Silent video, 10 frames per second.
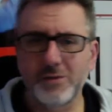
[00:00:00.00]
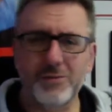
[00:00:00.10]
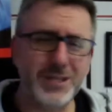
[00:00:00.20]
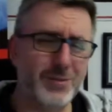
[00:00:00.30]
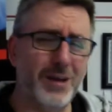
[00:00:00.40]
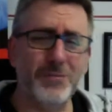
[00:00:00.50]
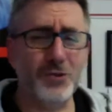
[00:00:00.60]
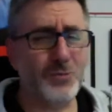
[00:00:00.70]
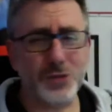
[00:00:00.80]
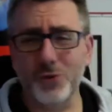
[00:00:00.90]
Facebook has
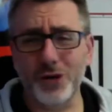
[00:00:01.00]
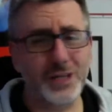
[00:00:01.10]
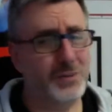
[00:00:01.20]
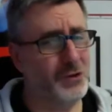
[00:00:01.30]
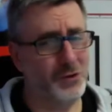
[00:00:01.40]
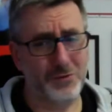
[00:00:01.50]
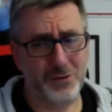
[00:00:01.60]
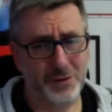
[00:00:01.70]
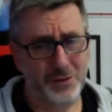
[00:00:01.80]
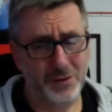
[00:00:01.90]
too much money to be
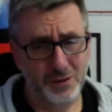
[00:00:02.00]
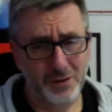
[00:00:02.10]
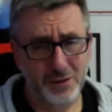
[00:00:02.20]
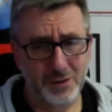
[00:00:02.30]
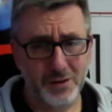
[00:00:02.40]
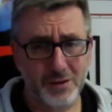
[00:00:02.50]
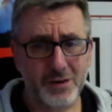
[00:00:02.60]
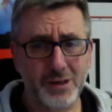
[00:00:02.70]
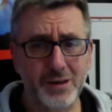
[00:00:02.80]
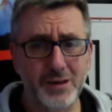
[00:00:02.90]
over,
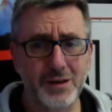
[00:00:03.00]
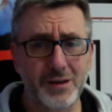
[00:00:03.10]
right?